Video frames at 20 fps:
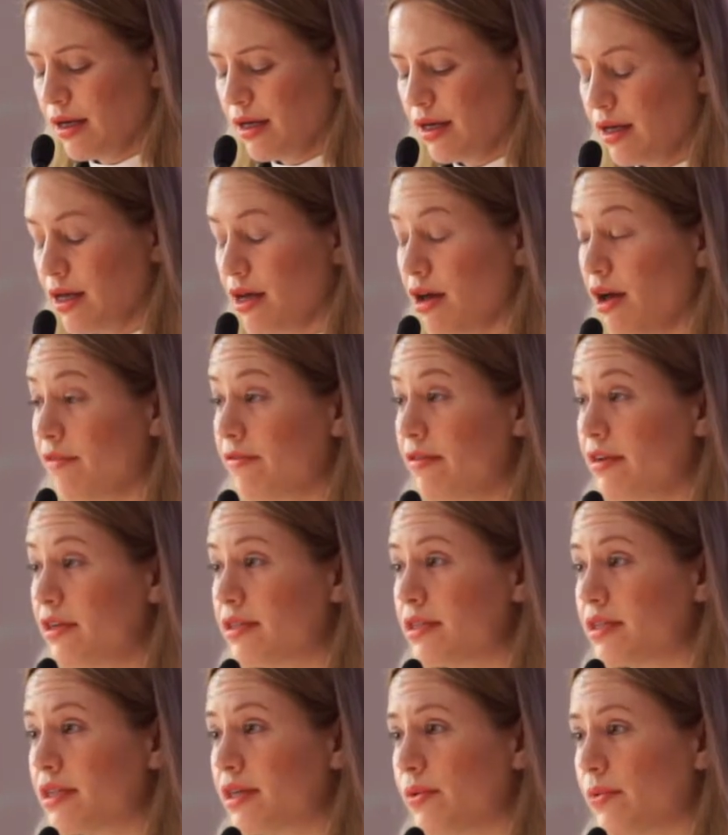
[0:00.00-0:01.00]
He
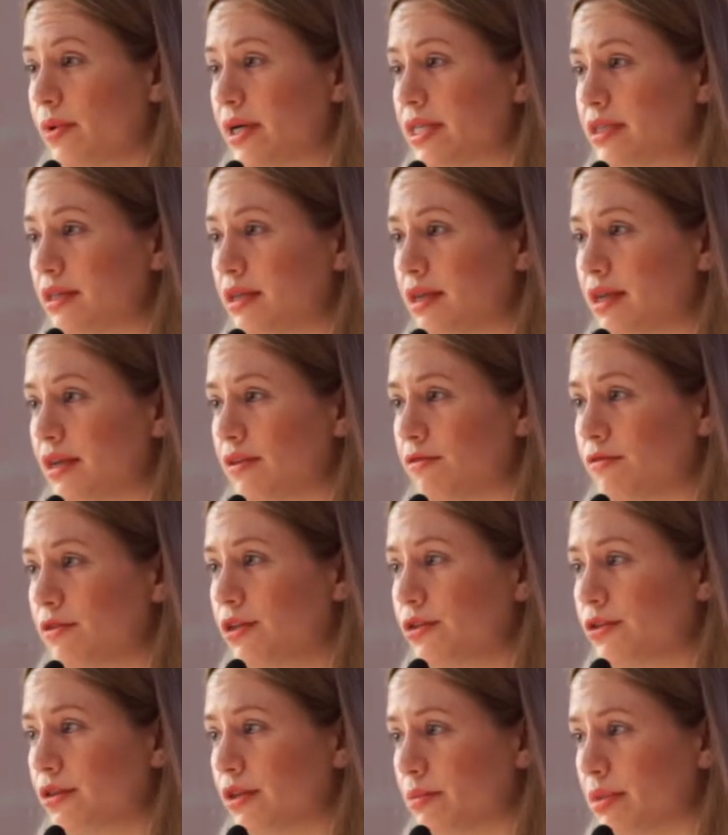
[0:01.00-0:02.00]
obviously wasn't
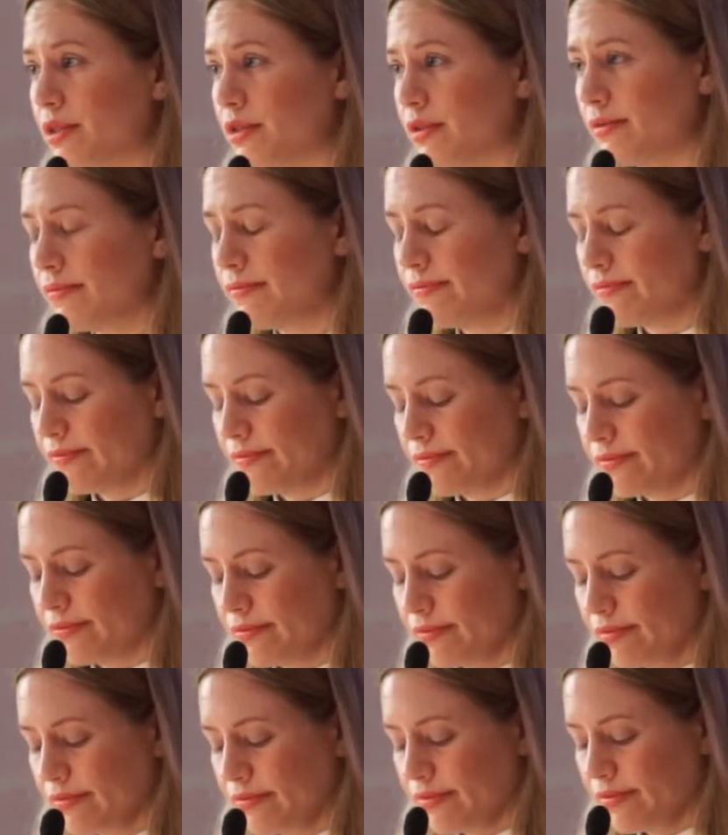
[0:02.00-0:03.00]
invulnerable,
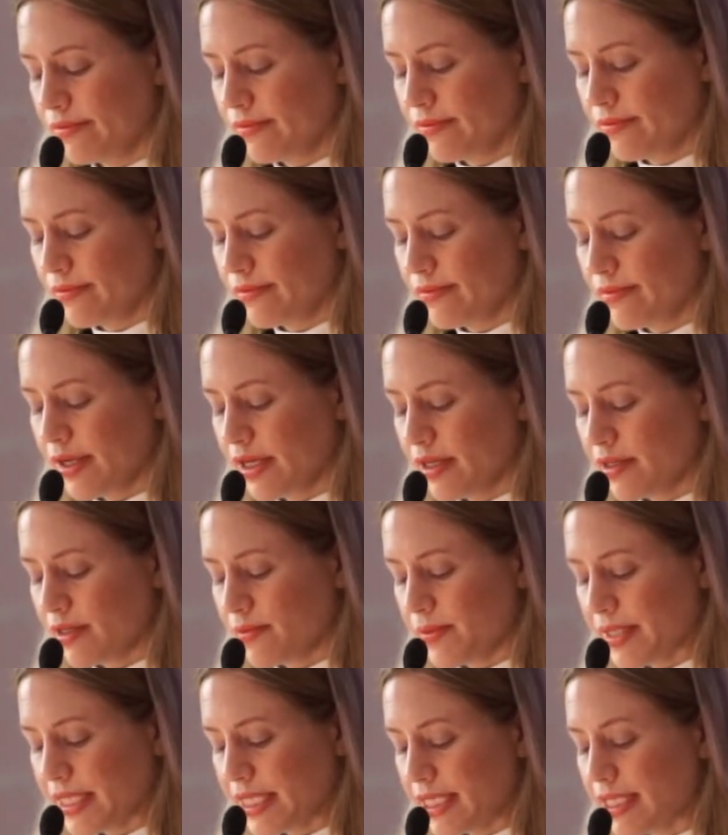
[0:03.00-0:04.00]
as
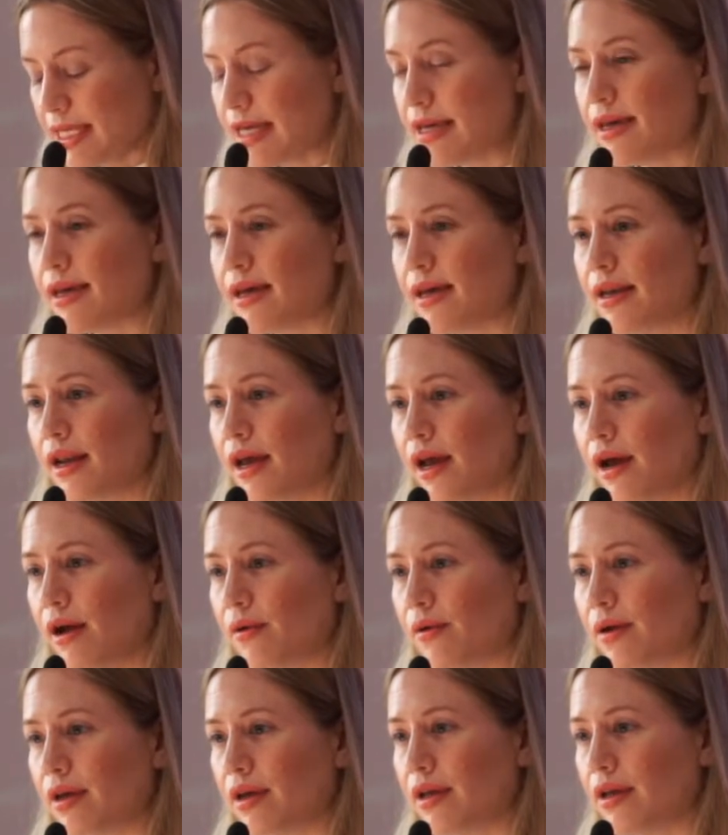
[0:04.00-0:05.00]
we see in
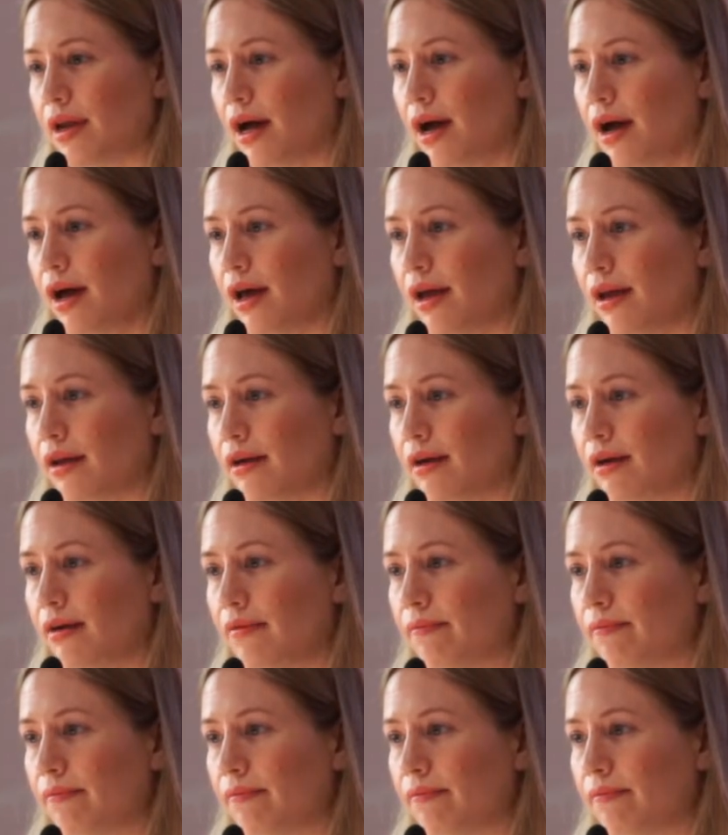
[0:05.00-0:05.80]
how he died.